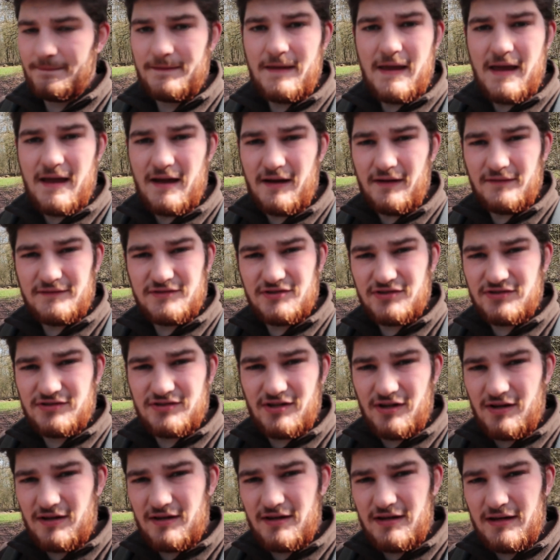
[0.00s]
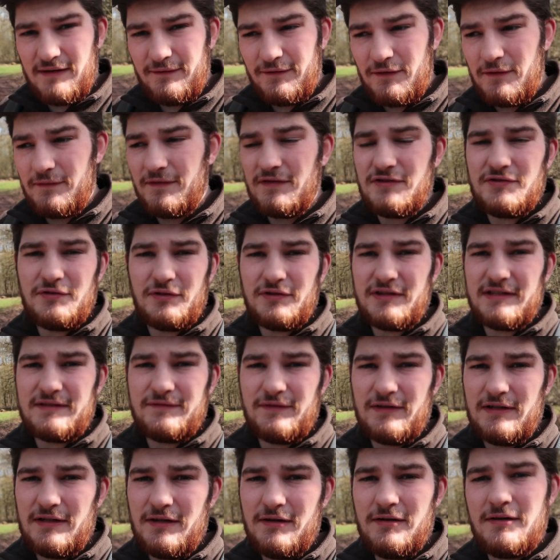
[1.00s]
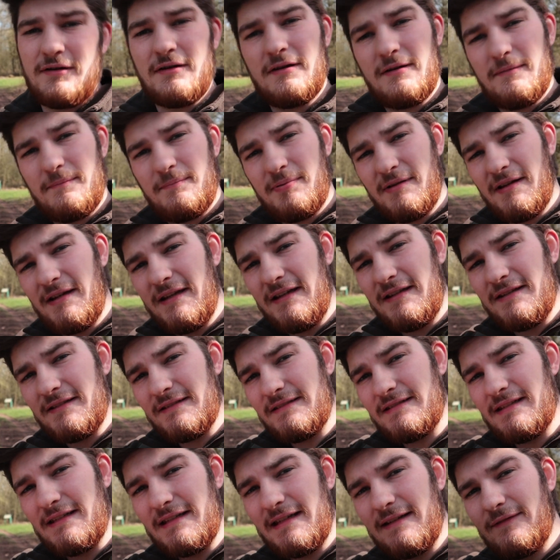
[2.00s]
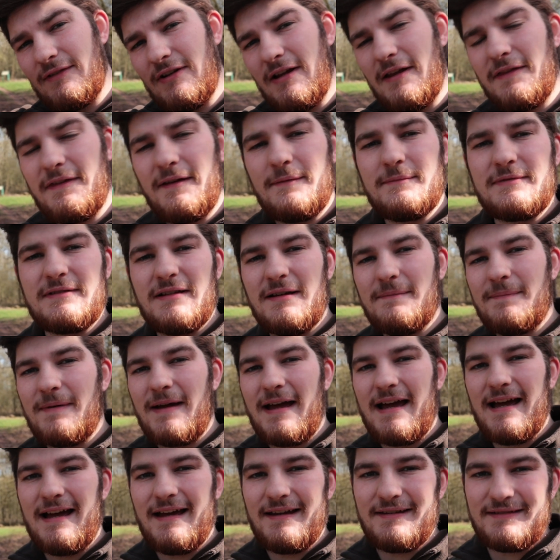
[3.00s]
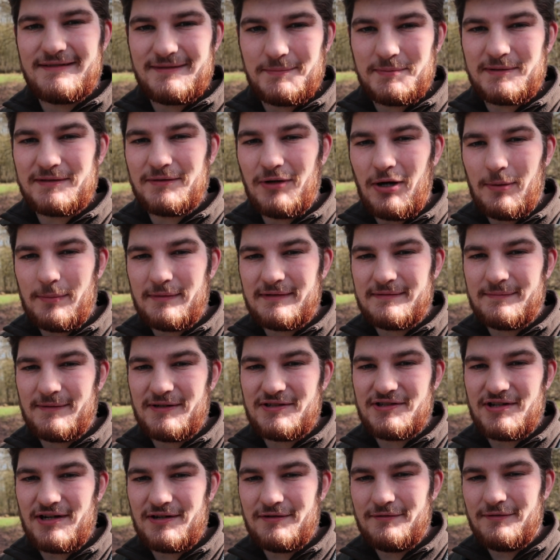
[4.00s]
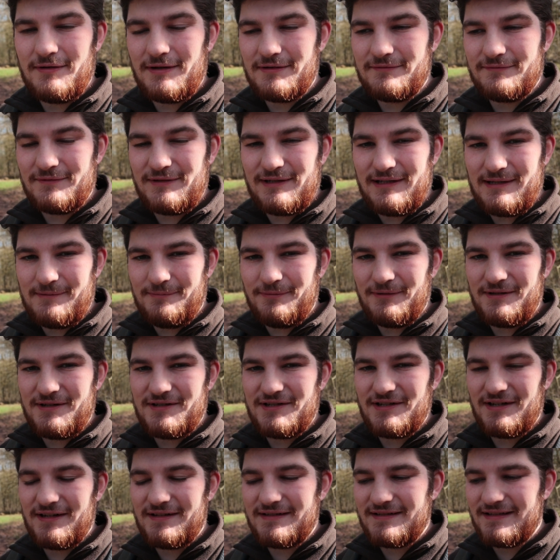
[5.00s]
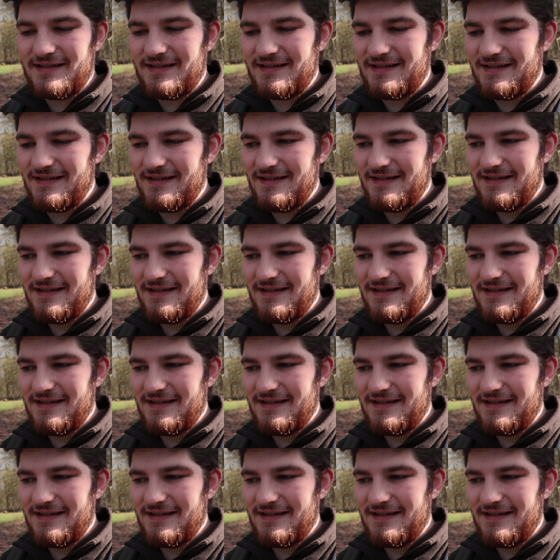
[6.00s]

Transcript: yeah, just if you've enjoyed this video, please consider giving it a thumbs up and subscribing to my channel. I'd really appreciate it.